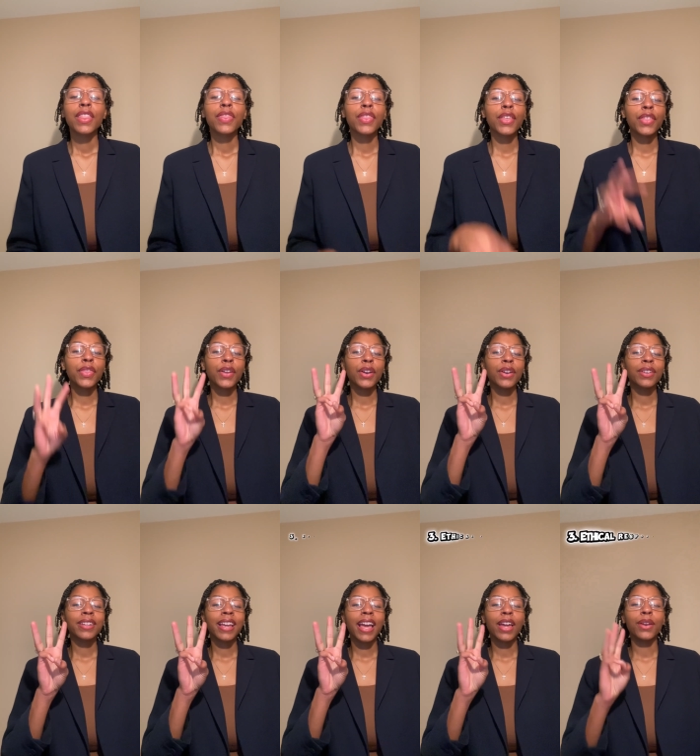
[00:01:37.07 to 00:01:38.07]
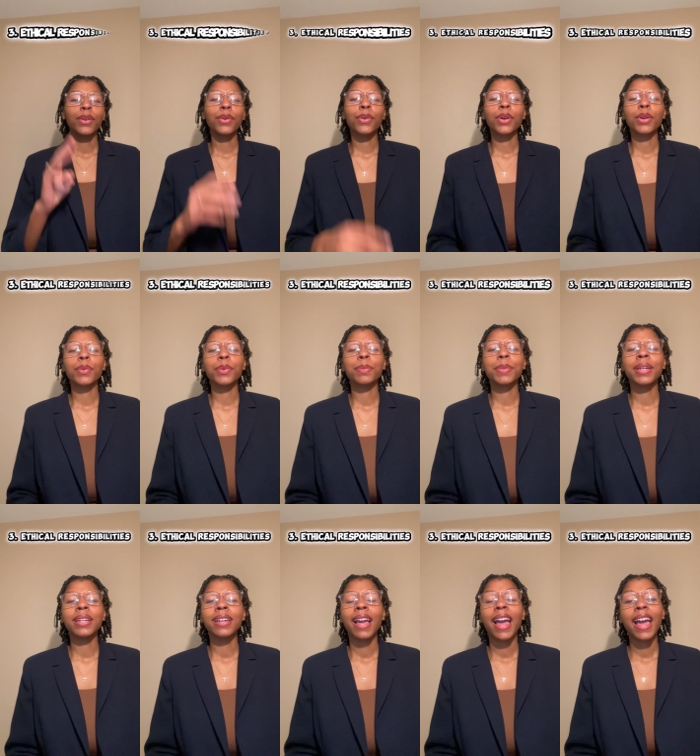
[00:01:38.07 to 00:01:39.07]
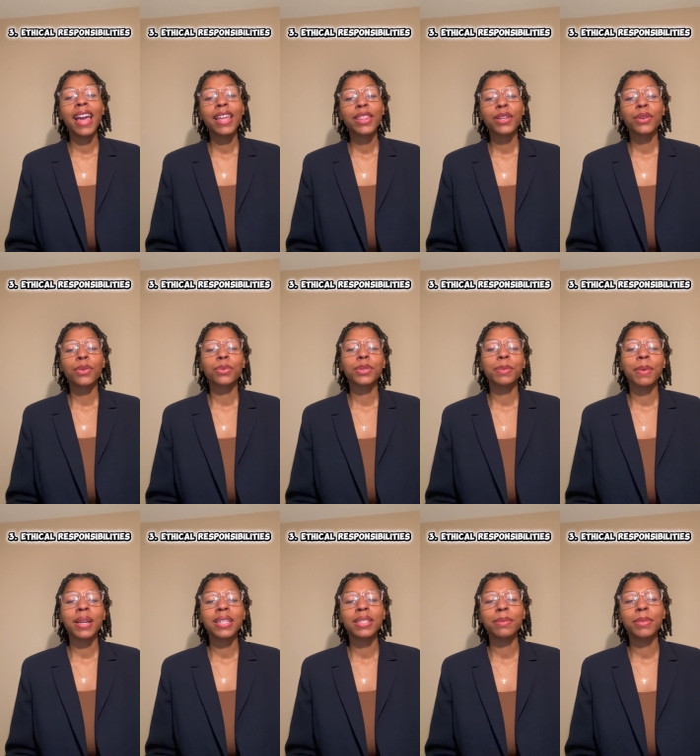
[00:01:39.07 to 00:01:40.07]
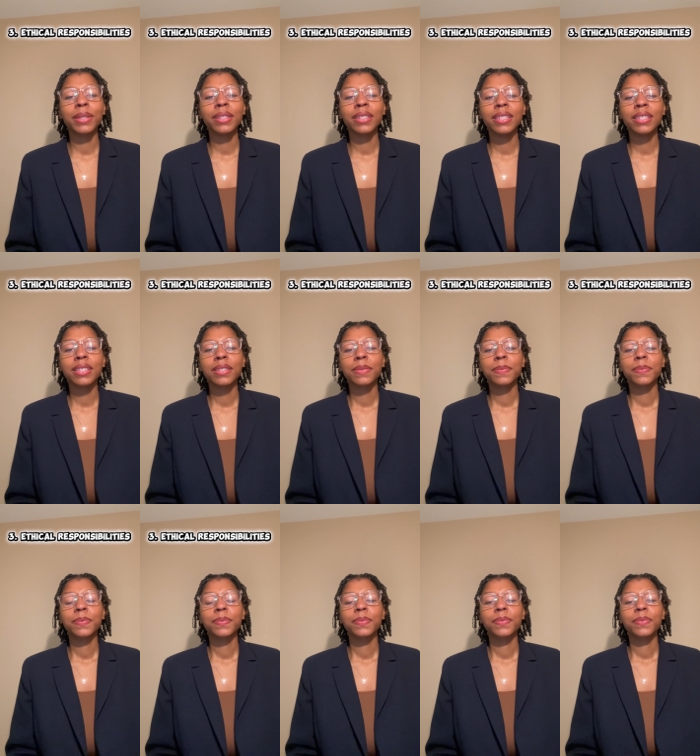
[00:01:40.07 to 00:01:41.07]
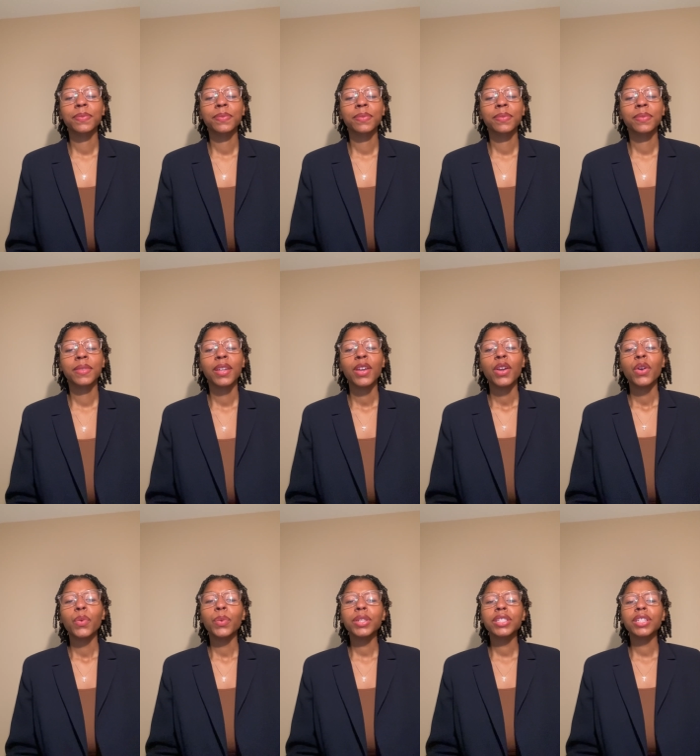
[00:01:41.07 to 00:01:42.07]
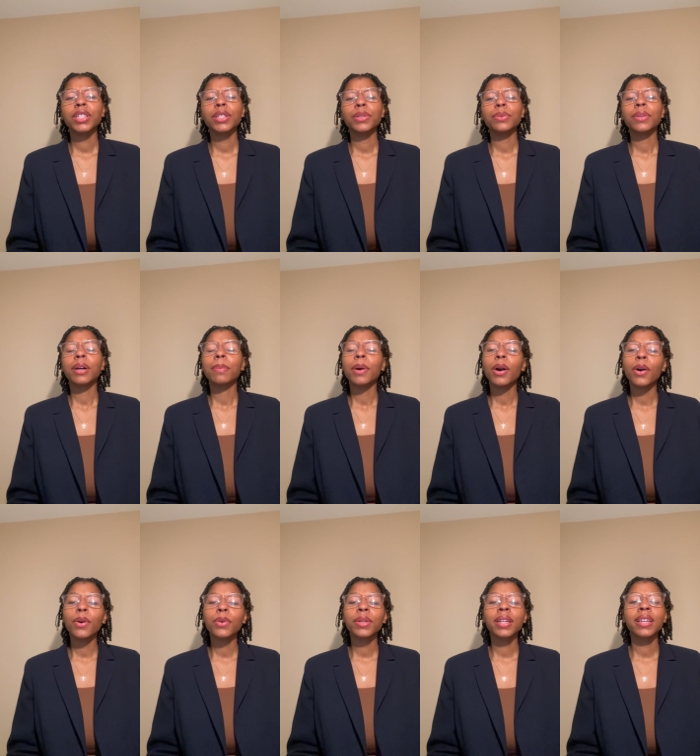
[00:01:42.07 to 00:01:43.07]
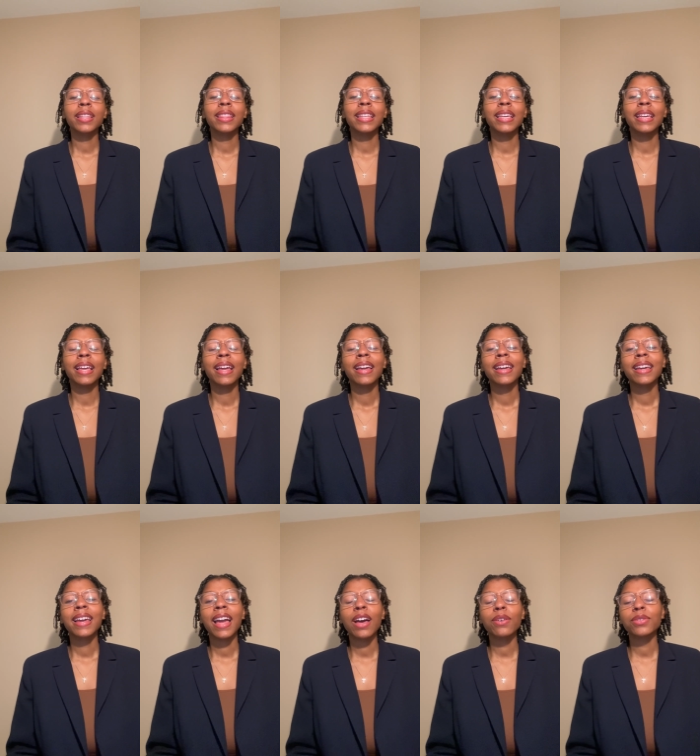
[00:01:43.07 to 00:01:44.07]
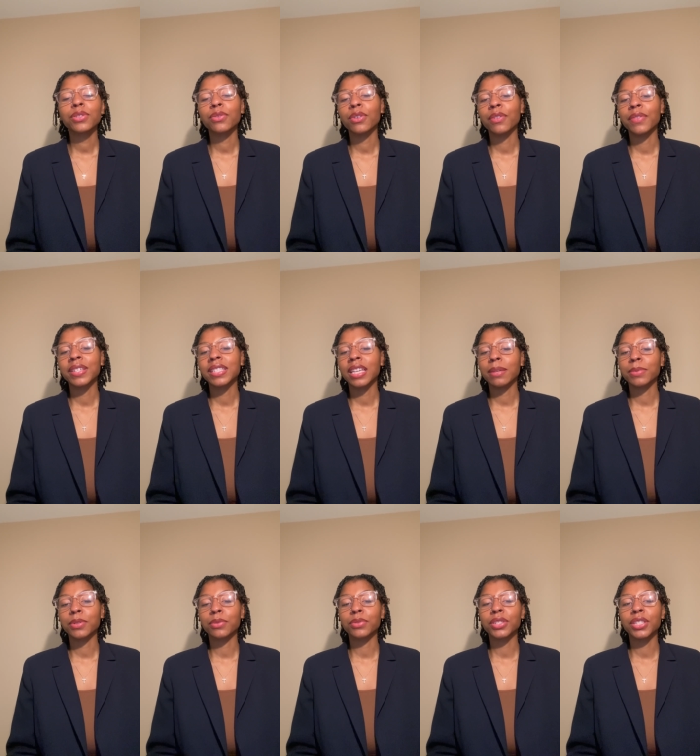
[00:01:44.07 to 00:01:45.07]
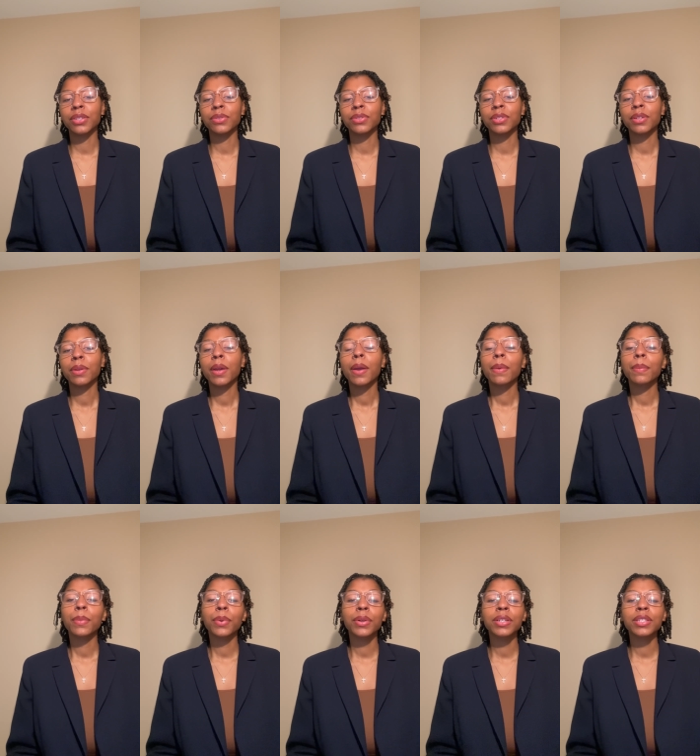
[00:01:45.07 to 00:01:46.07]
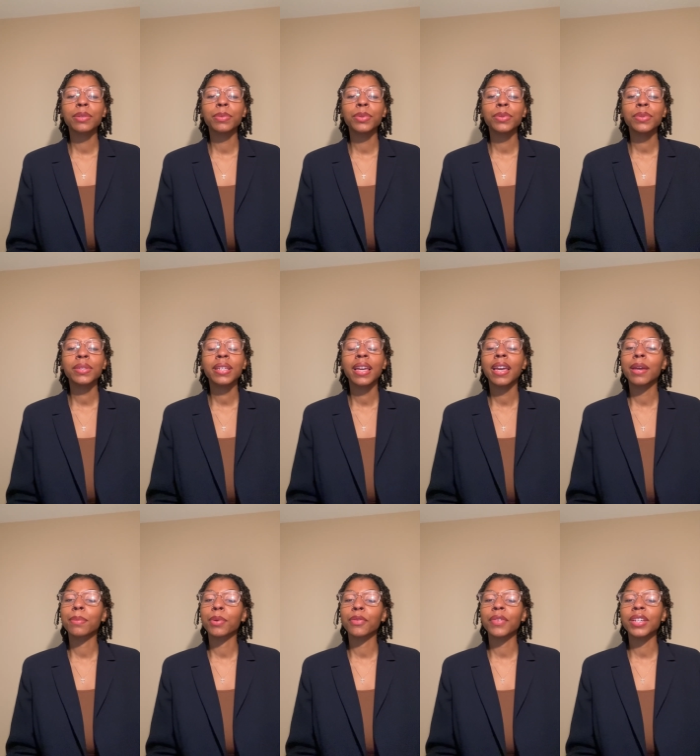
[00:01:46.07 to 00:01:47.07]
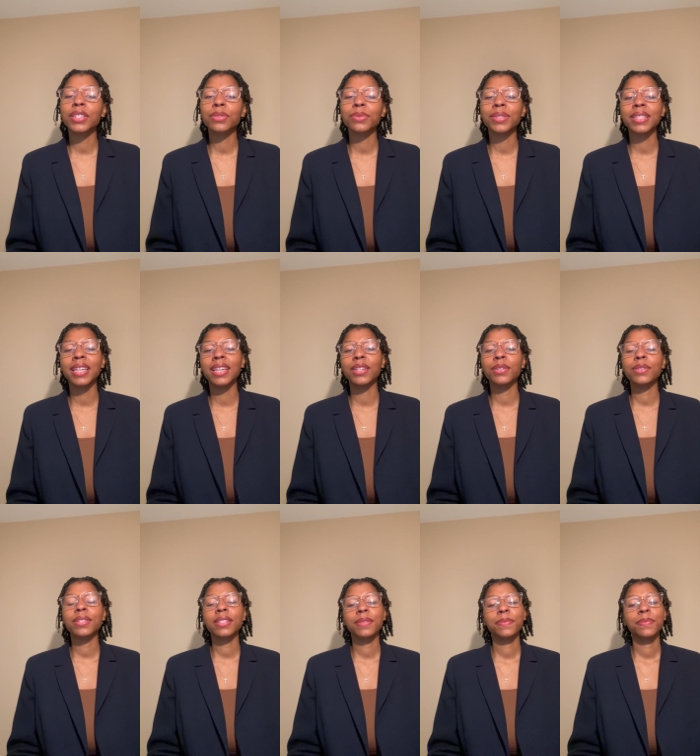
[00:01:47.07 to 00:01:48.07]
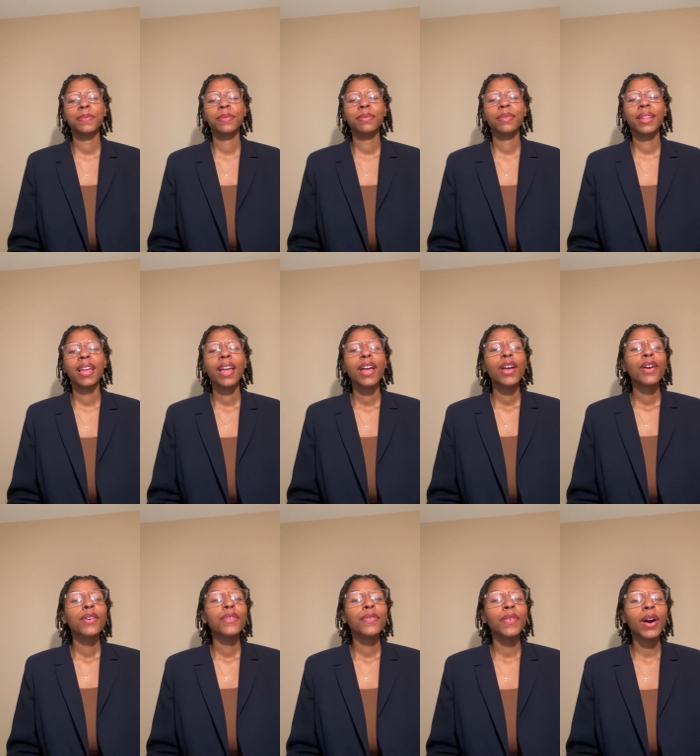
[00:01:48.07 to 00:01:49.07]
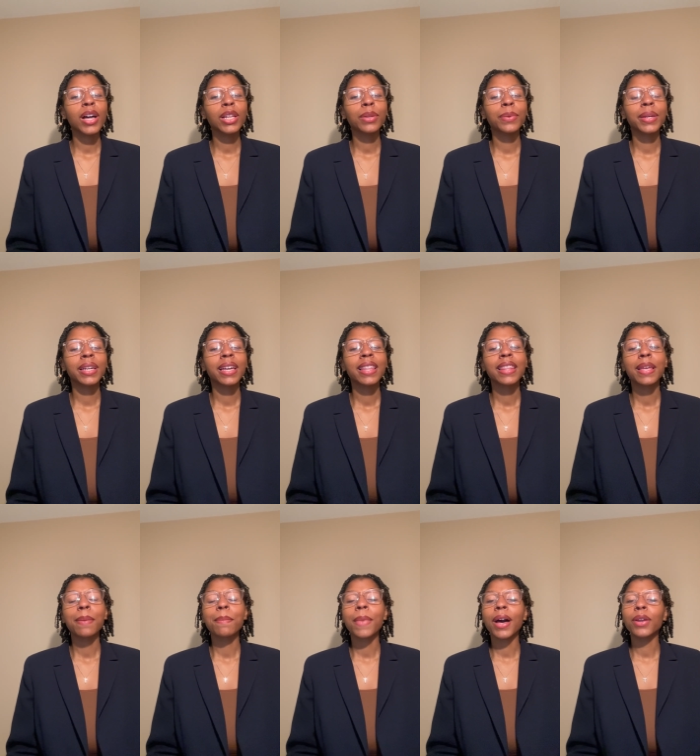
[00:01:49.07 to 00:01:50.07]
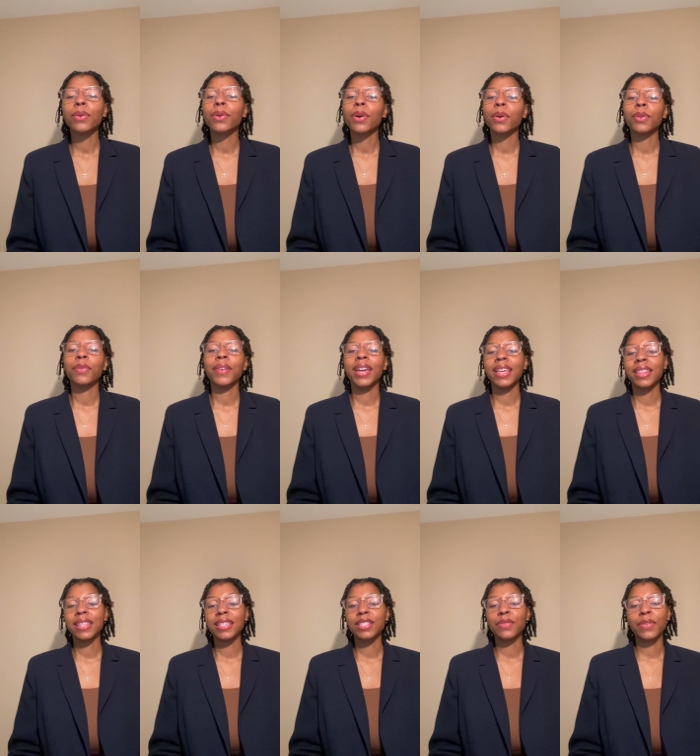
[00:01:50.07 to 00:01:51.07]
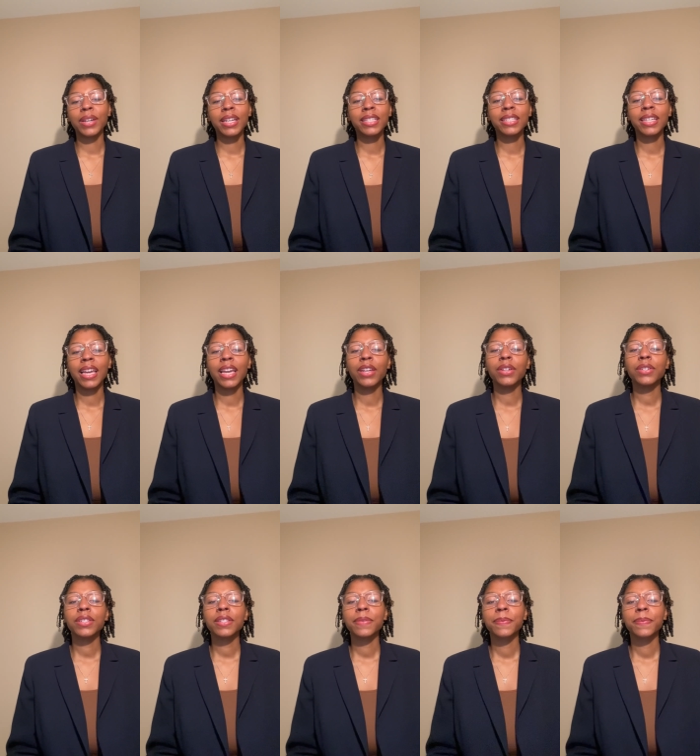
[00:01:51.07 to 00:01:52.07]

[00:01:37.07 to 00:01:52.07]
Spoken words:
The third category would be ethical responsibilities, which include upholding the Council of Exceptional Children principles and professional standards, following the Model Code of Ethics for educators,